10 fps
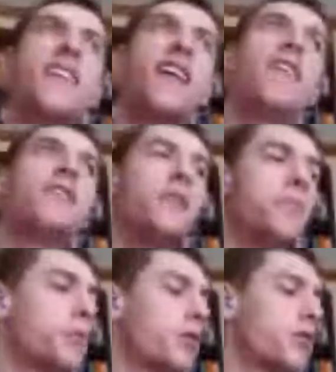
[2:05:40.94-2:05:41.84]
of the
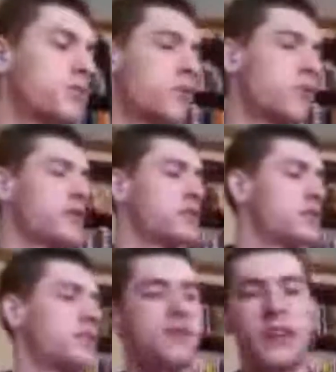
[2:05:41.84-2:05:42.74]
biblical stories
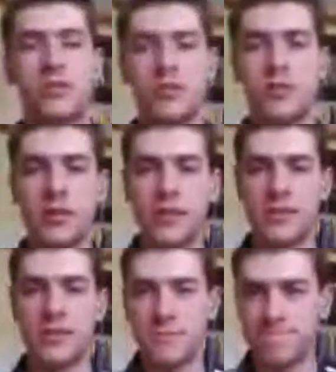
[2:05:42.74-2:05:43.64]
lecture series.